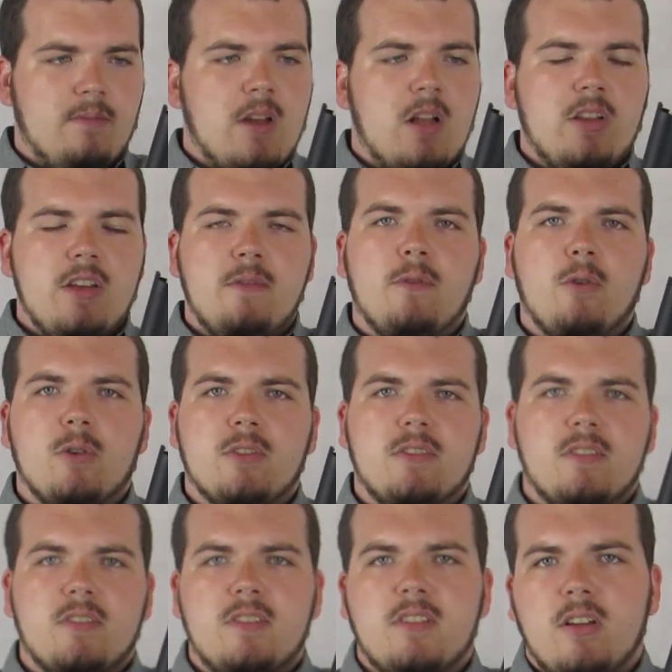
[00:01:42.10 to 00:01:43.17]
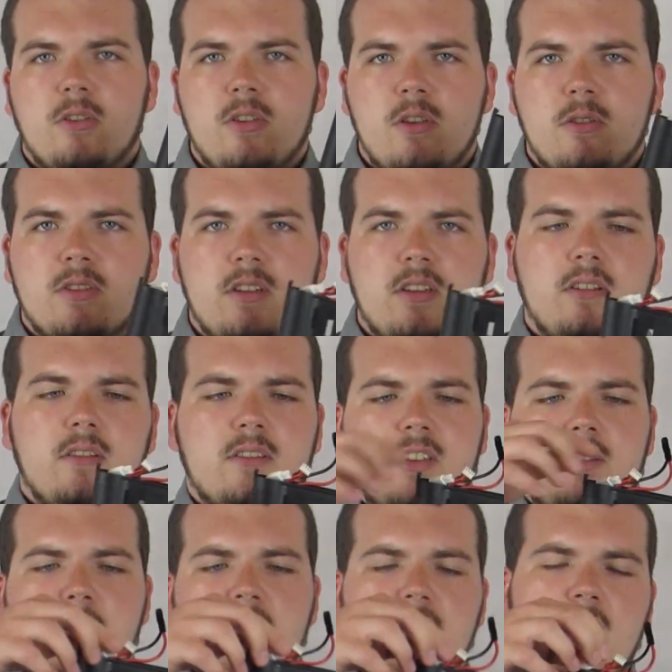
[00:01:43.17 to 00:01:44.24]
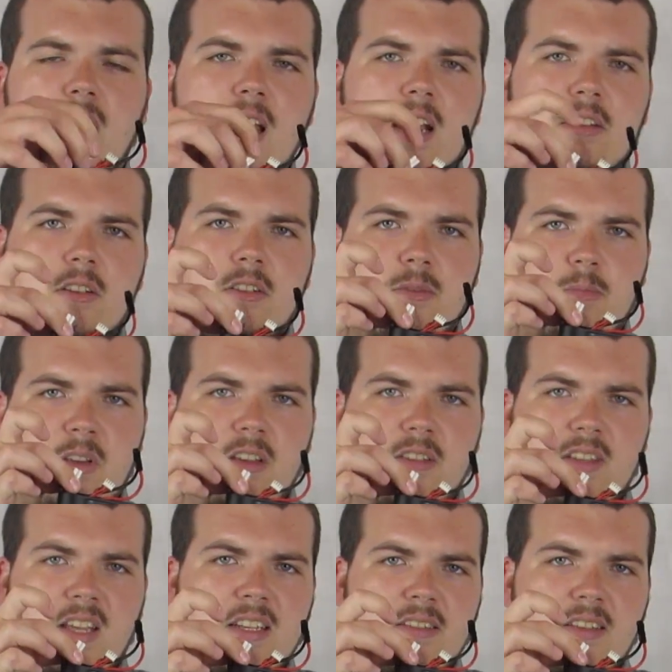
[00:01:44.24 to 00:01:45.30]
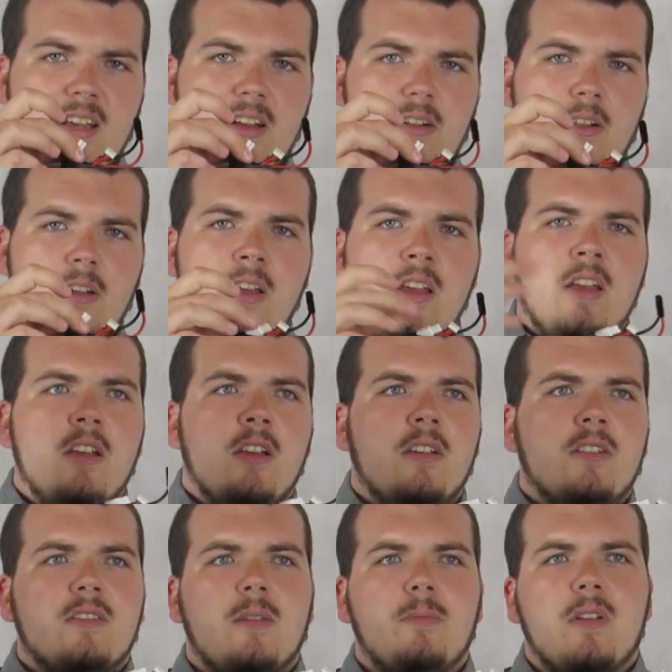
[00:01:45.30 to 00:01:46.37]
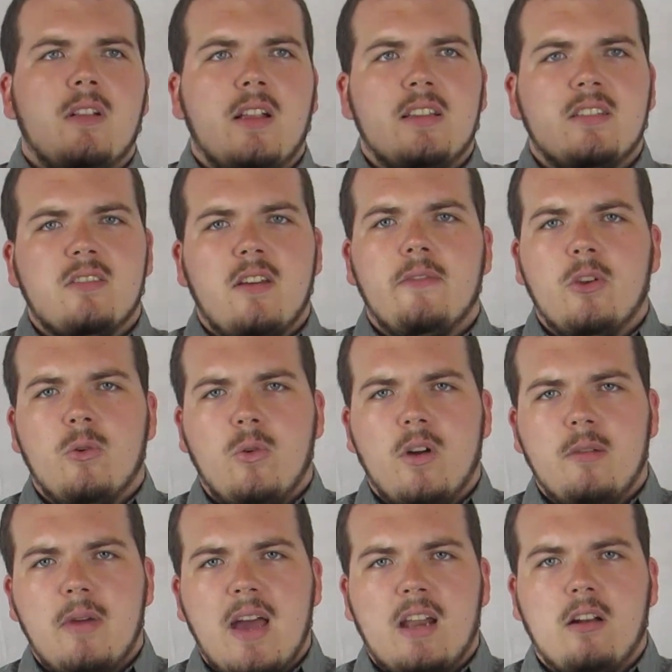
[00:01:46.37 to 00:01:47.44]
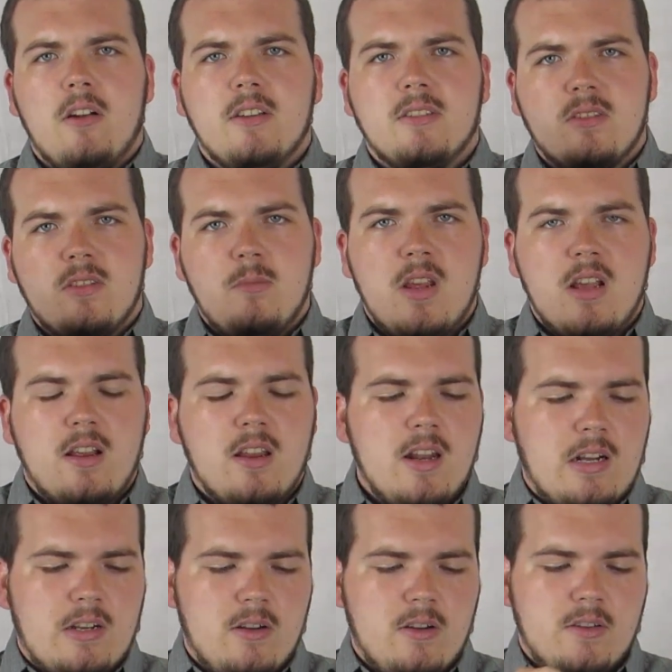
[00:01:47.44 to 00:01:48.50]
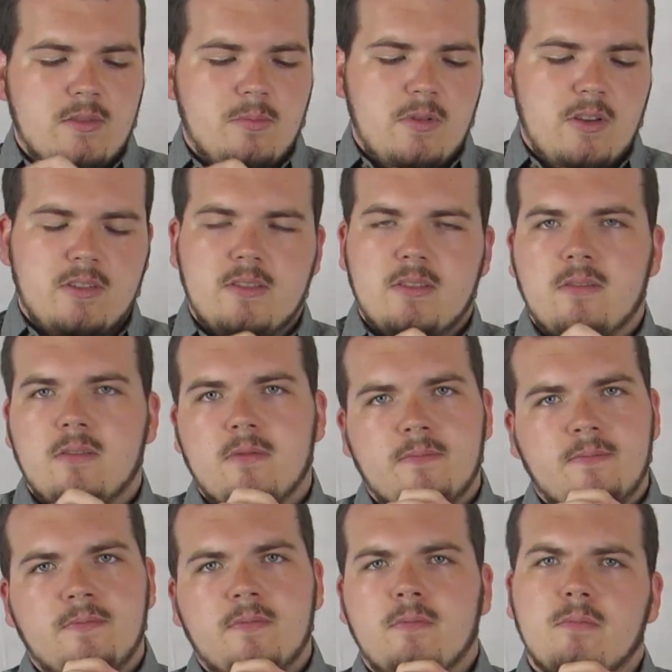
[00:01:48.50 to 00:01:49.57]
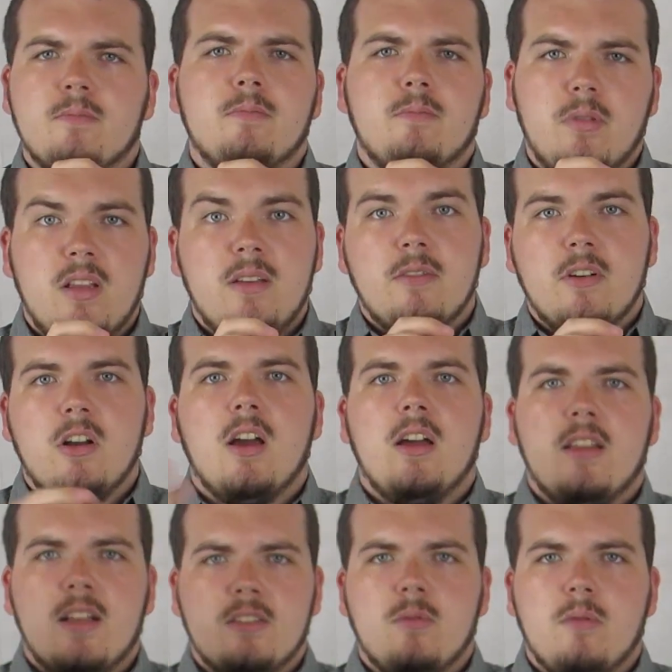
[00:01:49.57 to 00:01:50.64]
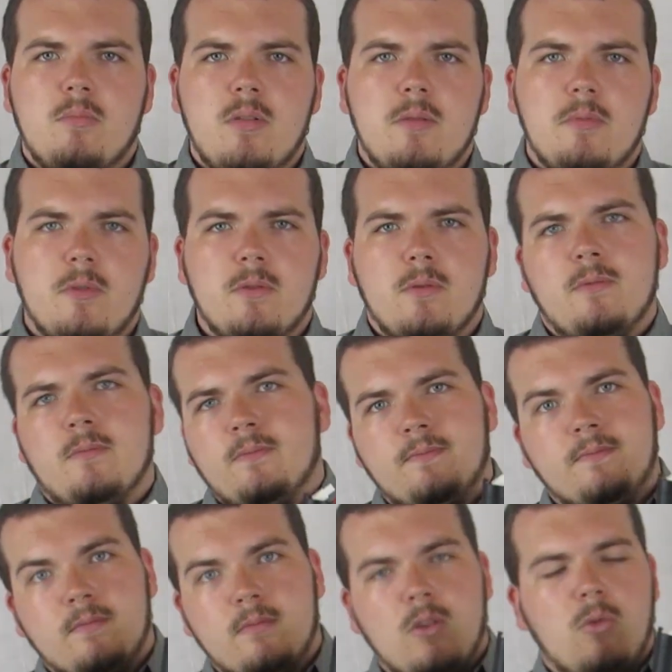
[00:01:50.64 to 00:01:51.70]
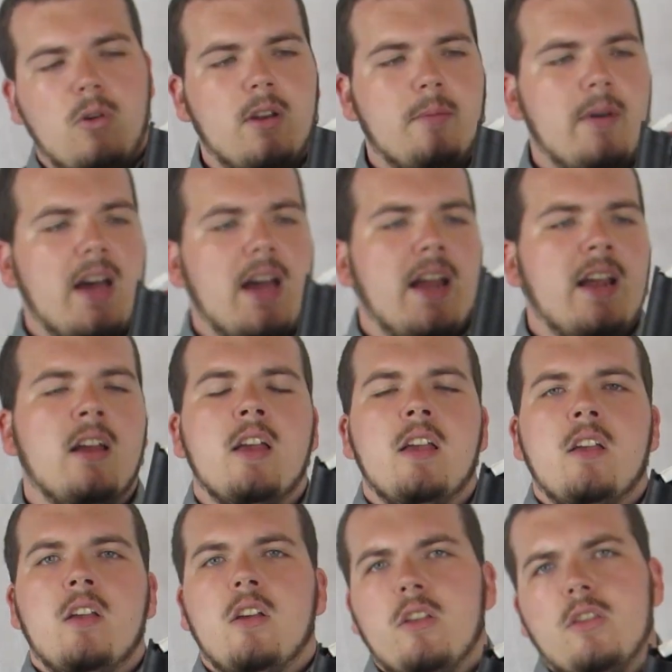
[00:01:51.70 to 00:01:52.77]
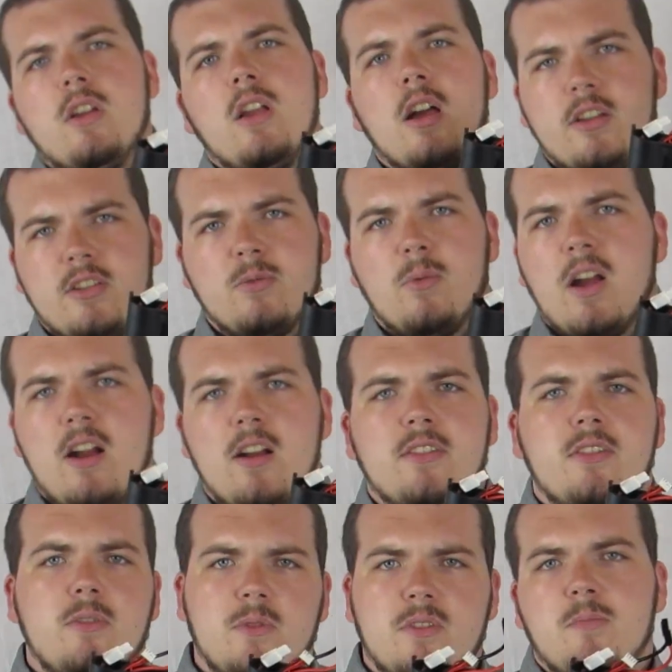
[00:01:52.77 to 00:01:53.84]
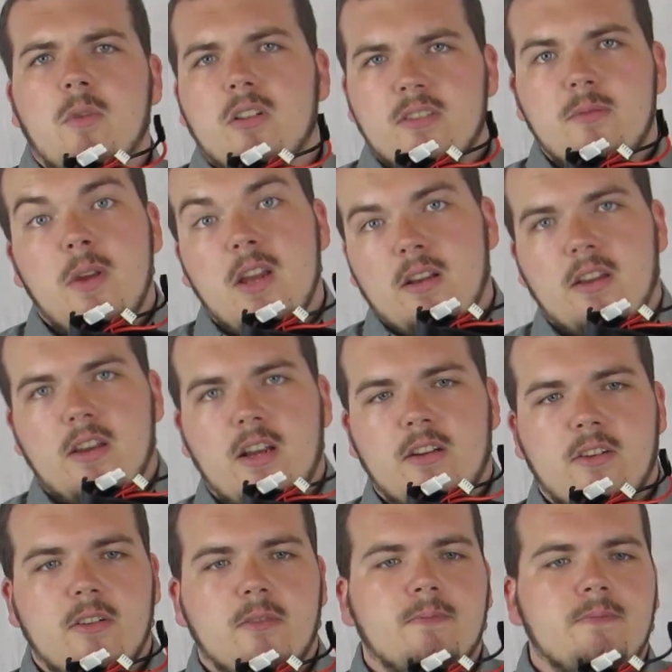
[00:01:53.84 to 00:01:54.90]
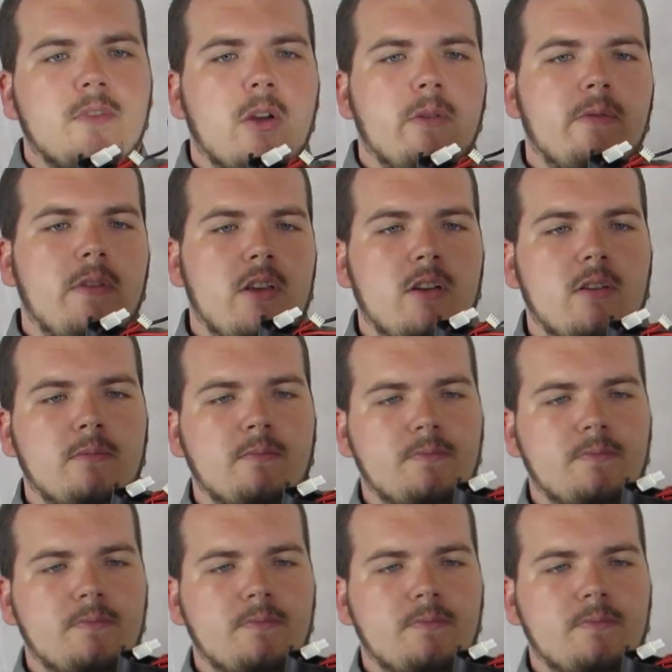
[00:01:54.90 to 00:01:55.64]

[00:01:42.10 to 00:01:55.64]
Elite Force is still using Tamiya connectors, because they sell something like 7-to-1 batteries, Tamiya connectors, because believe it or not, that's what people want to buy. The gun is wired to a small Tamiya connector. Go figure.